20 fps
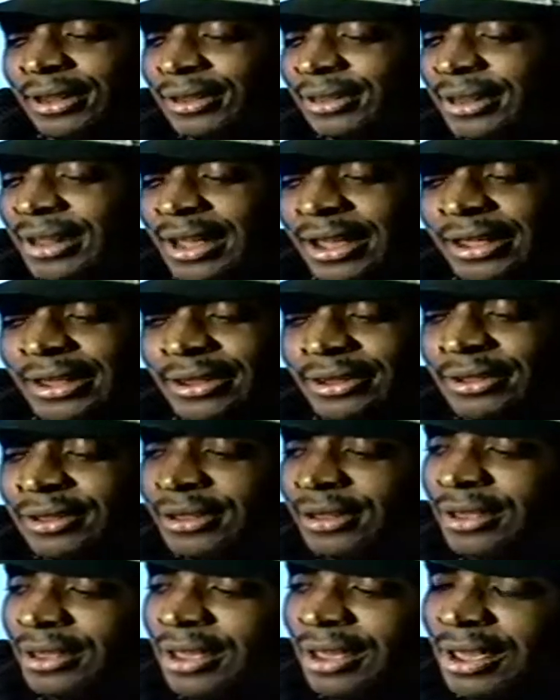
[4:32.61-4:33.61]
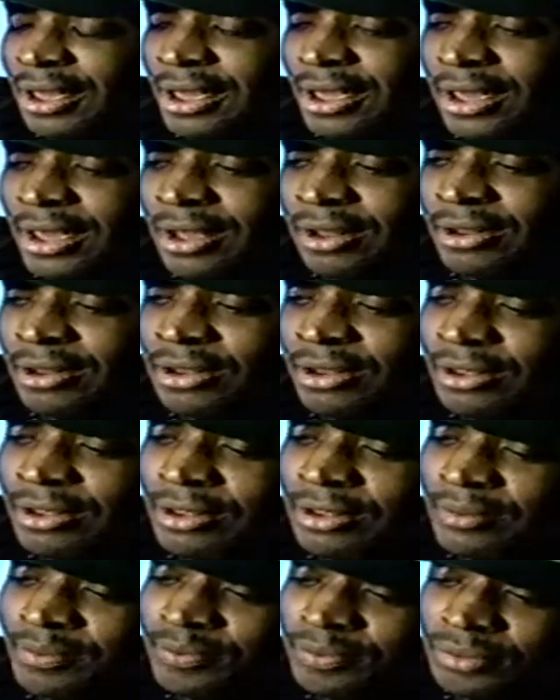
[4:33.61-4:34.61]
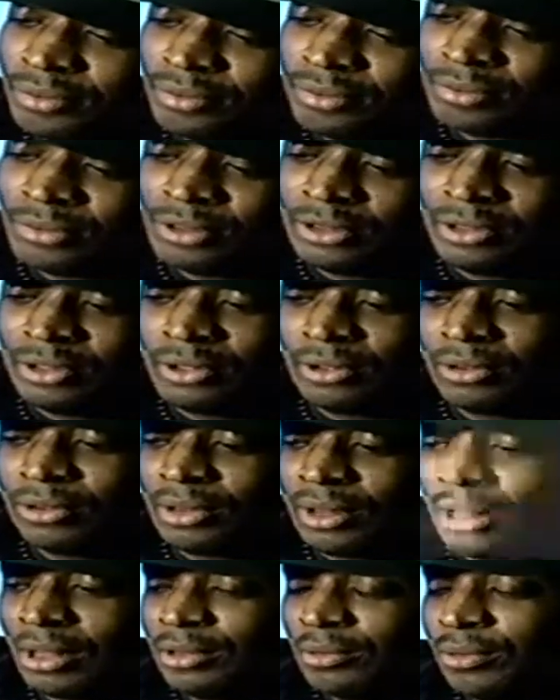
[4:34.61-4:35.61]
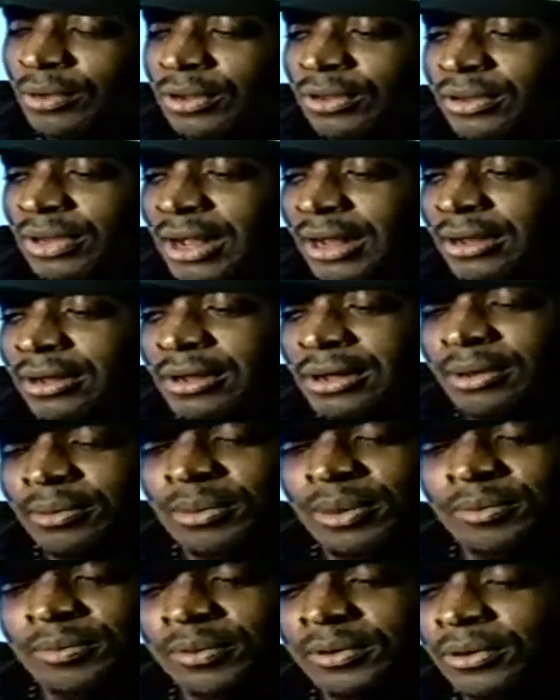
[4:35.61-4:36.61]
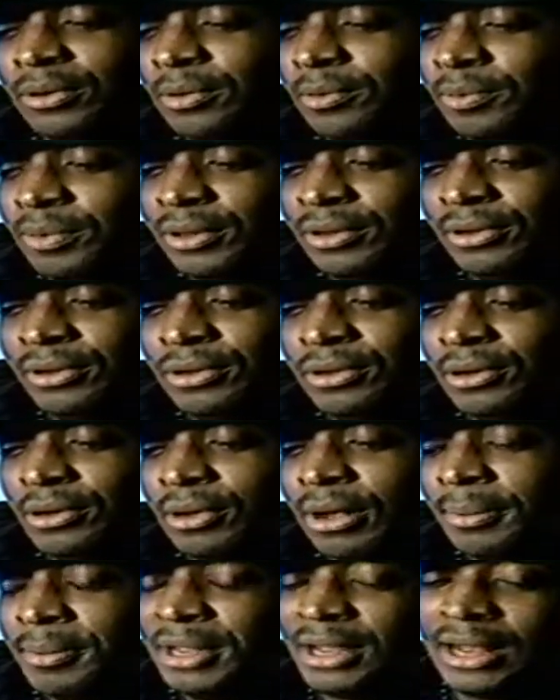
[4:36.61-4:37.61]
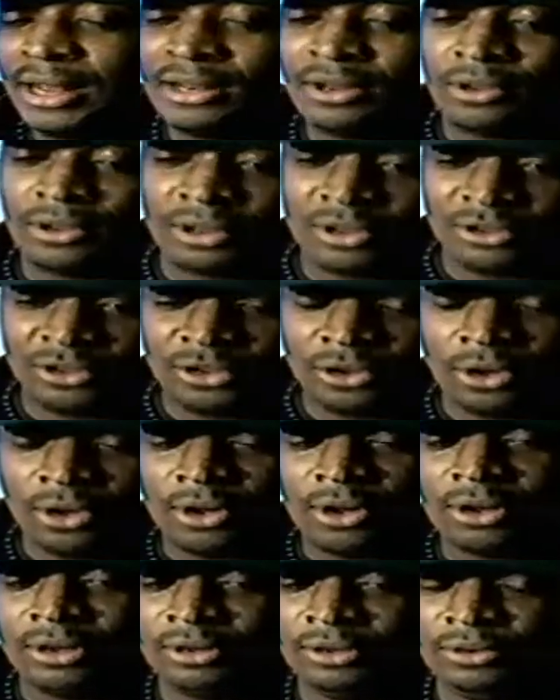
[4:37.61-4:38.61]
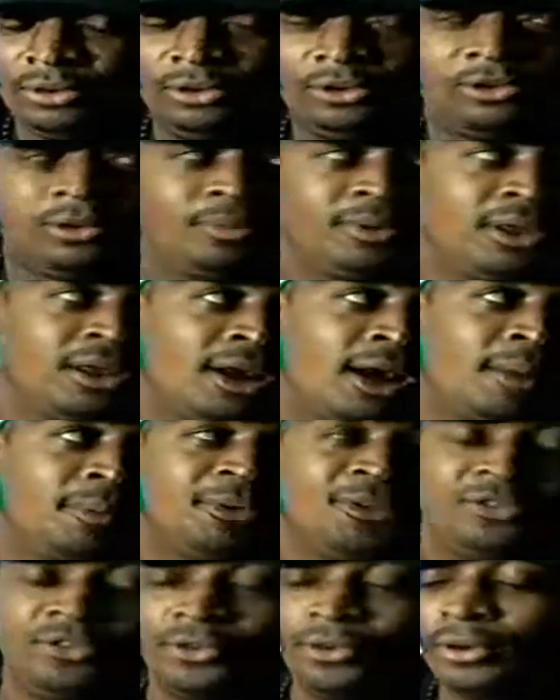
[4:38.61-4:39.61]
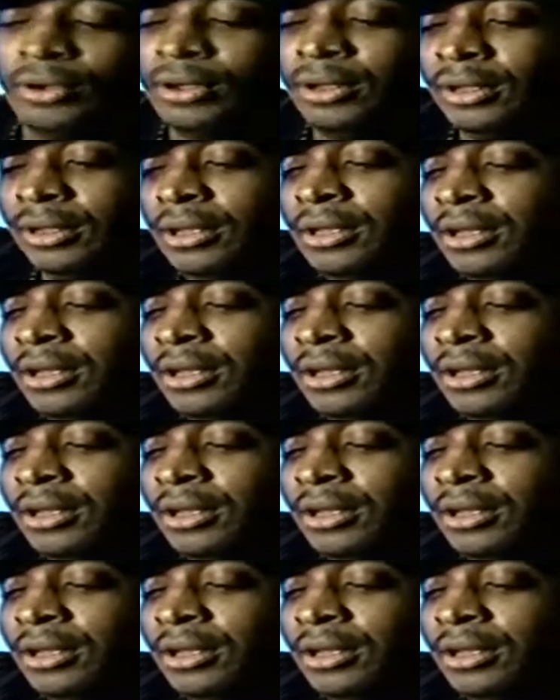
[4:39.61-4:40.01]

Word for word: and, Lyte, and um, you know, the other ones got to come up a little bit, you know. I mean, I know LaShawn, who used to be Almond Joy.